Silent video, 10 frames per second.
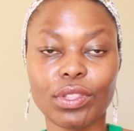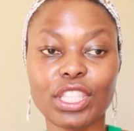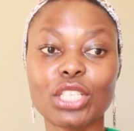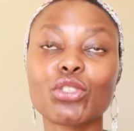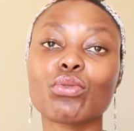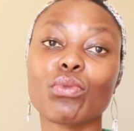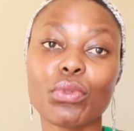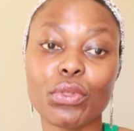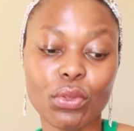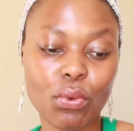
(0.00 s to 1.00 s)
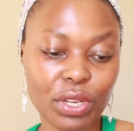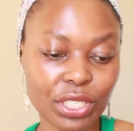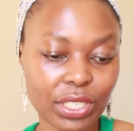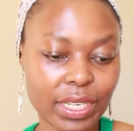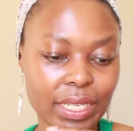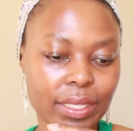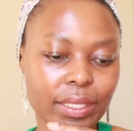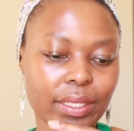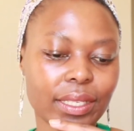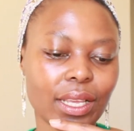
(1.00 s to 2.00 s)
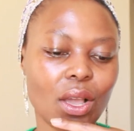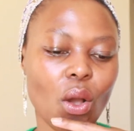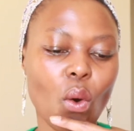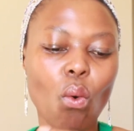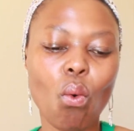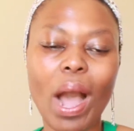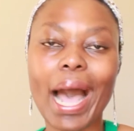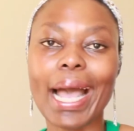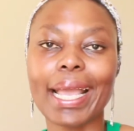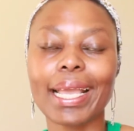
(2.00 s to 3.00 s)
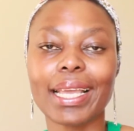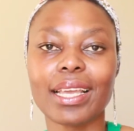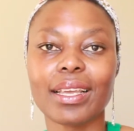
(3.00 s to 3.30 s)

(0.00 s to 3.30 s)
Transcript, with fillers: the truth, which is why